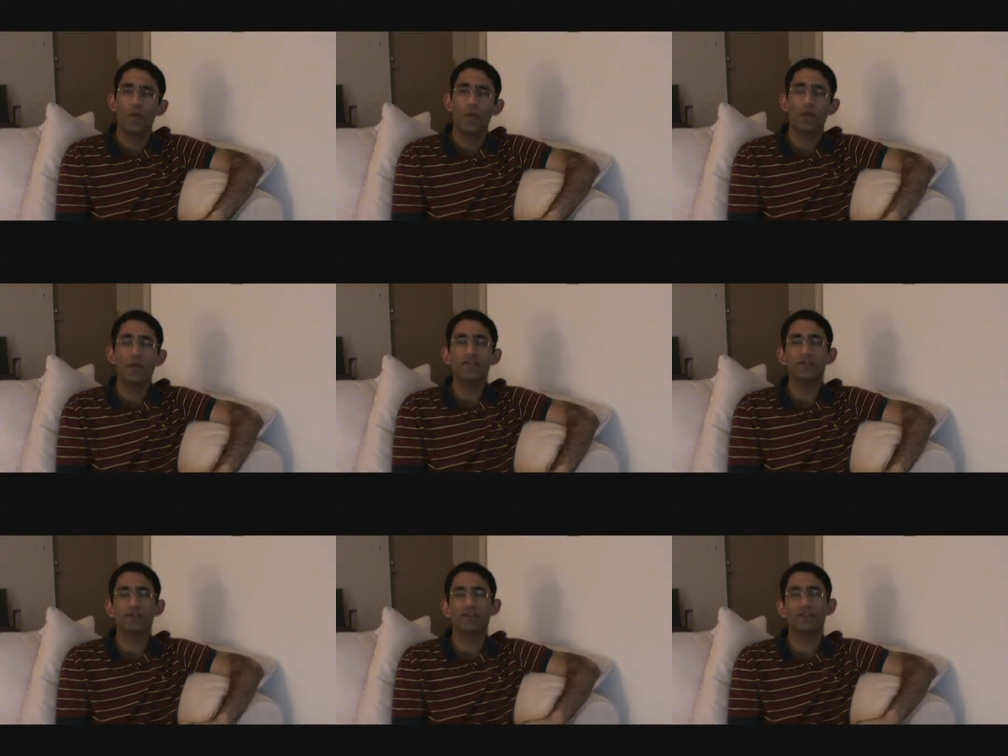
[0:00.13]
we're going to
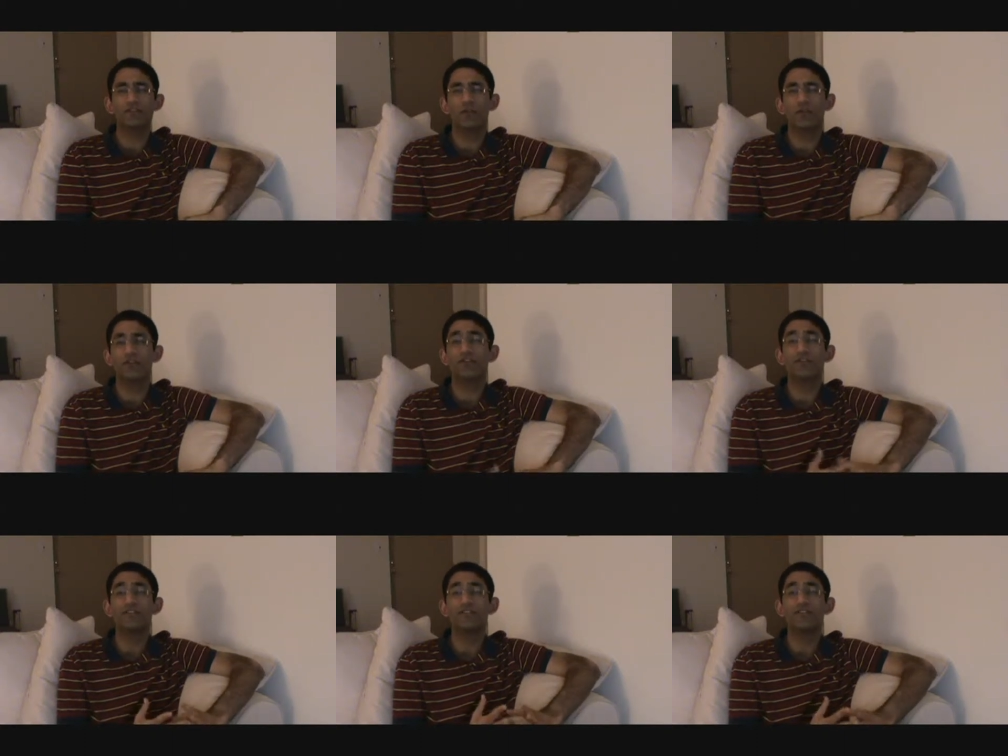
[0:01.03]
discuss on an
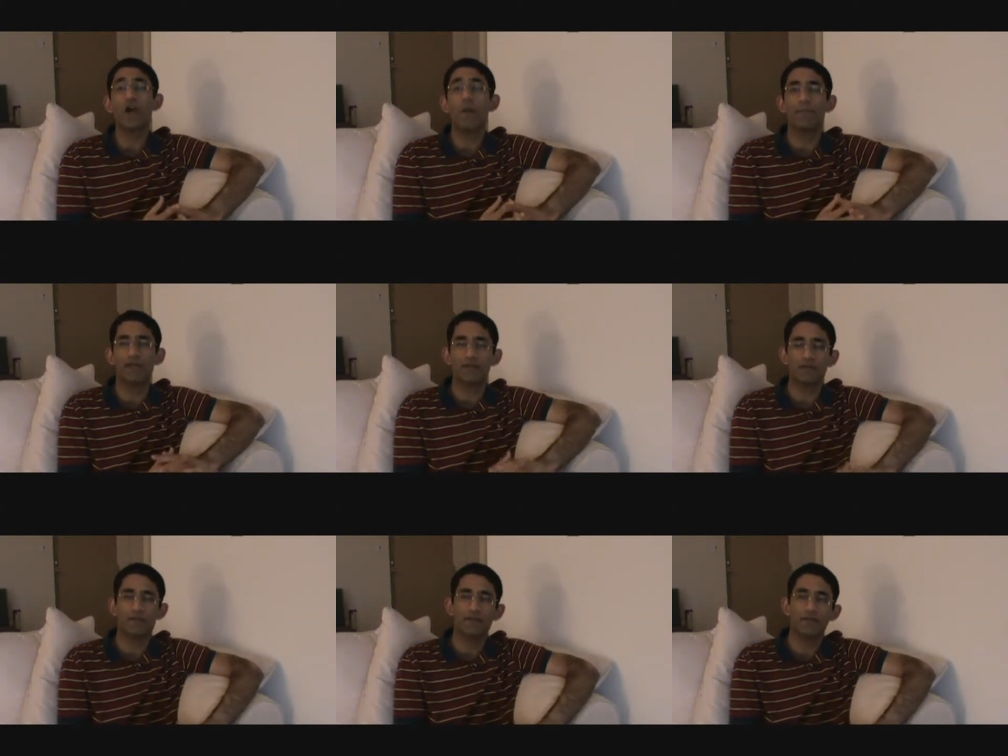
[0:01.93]
interesting topic,
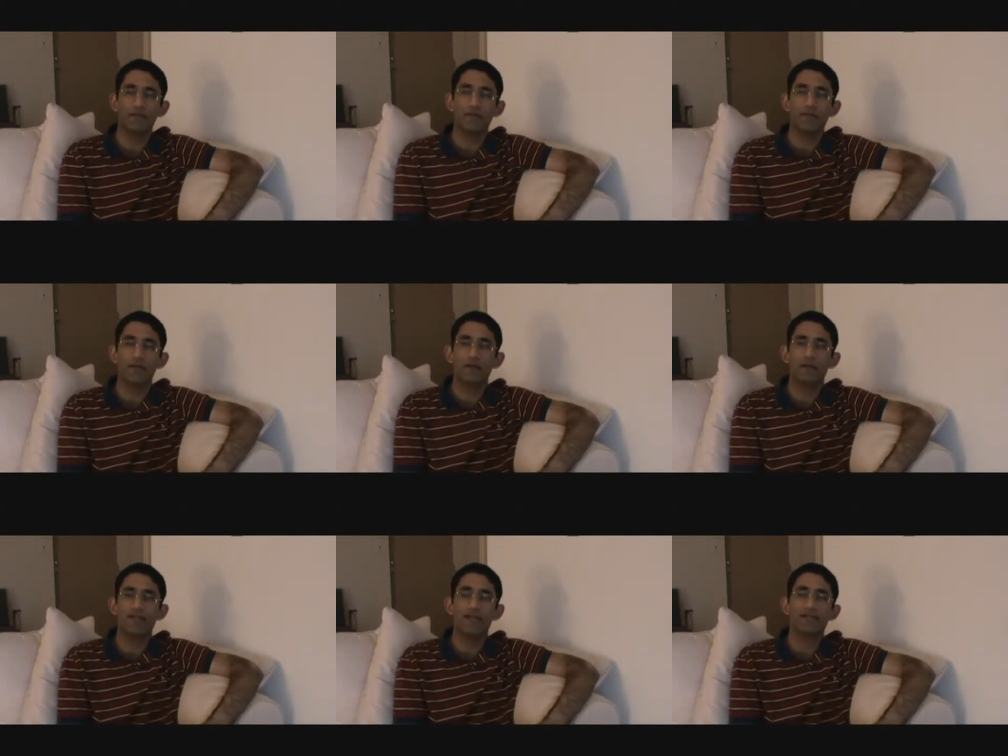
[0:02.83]

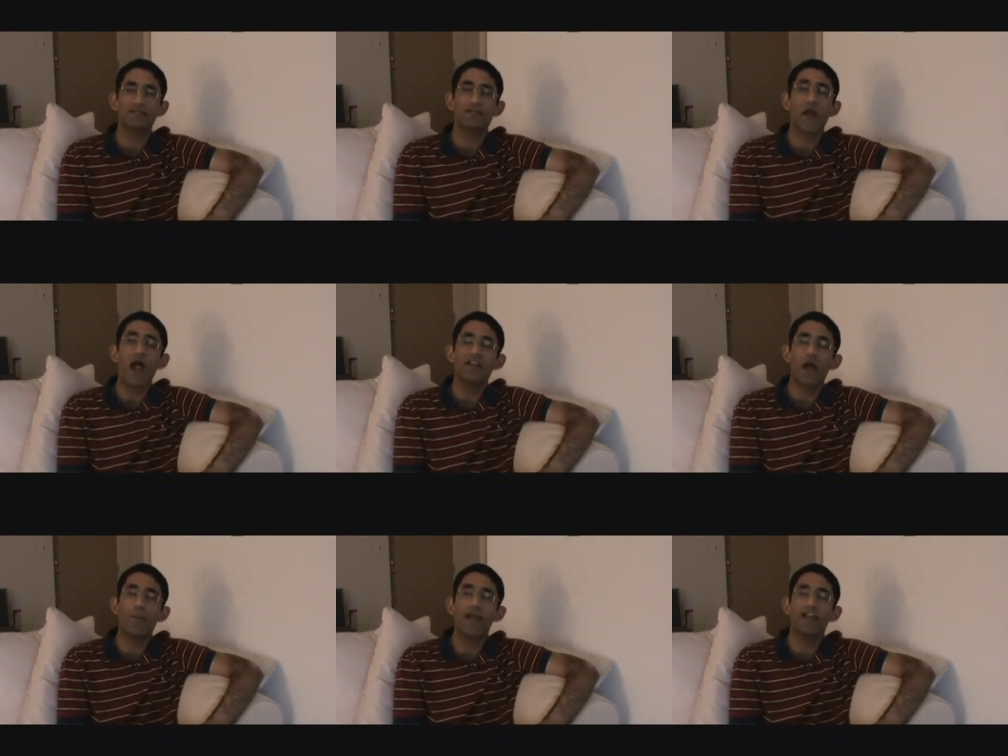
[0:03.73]
that is cart
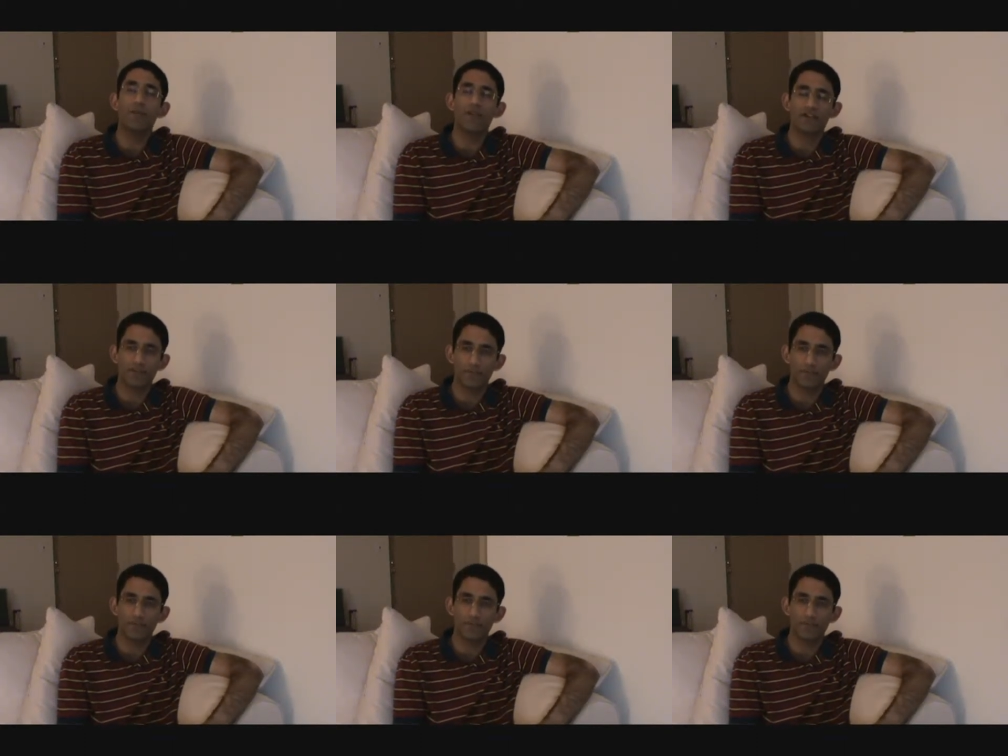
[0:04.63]
abandonment.